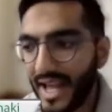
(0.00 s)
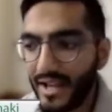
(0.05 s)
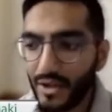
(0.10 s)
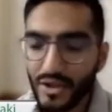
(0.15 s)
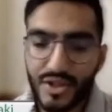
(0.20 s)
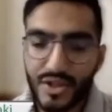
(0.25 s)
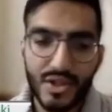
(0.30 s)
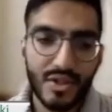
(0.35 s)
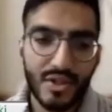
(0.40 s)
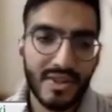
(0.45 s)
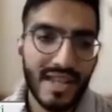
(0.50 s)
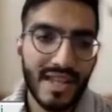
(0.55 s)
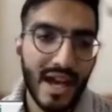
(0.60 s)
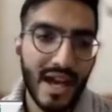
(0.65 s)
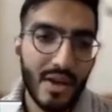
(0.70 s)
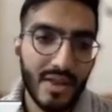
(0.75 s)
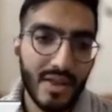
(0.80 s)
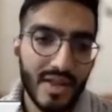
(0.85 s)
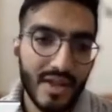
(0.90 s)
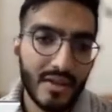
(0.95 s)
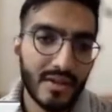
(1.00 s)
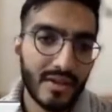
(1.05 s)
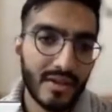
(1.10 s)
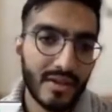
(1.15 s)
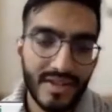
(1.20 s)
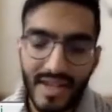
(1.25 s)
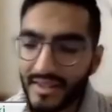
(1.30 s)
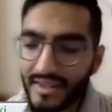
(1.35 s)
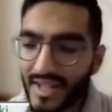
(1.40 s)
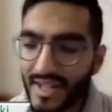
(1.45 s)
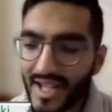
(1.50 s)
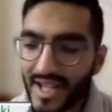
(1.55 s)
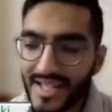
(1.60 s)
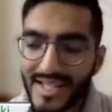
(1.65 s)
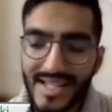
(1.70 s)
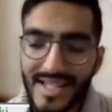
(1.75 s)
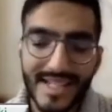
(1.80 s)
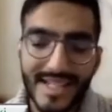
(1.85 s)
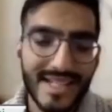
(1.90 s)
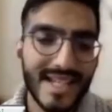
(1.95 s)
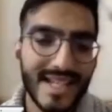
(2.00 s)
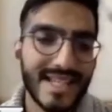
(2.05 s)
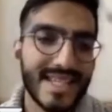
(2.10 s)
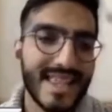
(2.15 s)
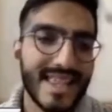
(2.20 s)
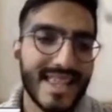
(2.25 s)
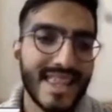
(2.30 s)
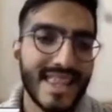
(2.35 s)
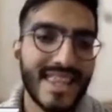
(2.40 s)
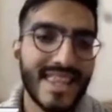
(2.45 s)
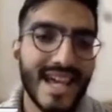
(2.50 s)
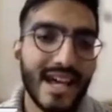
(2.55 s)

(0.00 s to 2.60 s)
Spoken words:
And also now then the last letter is